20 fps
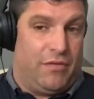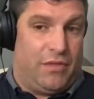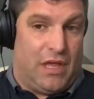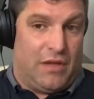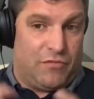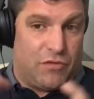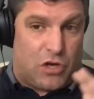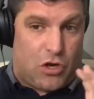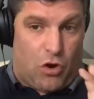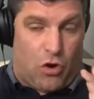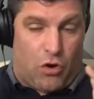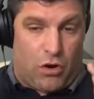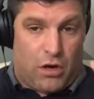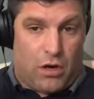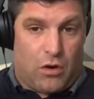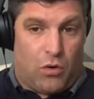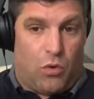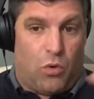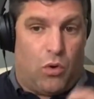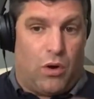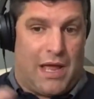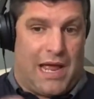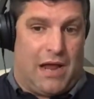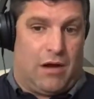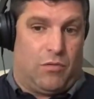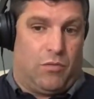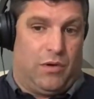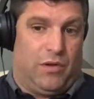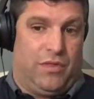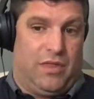and they've gone all
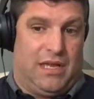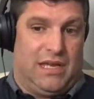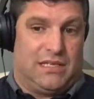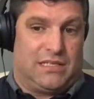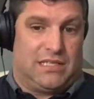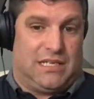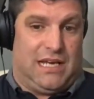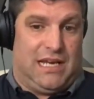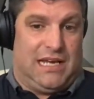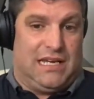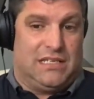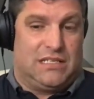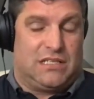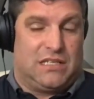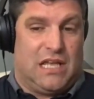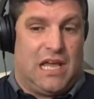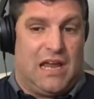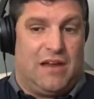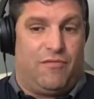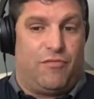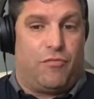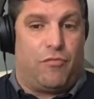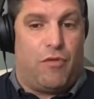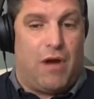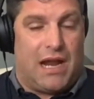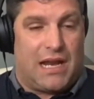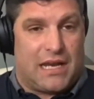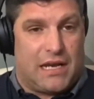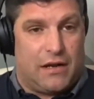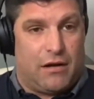out with this, is they've
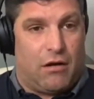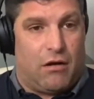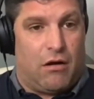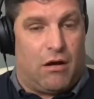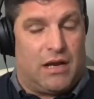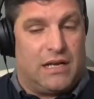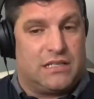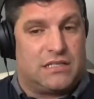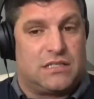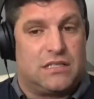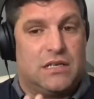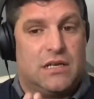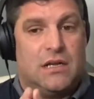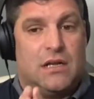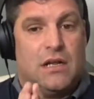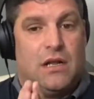recognized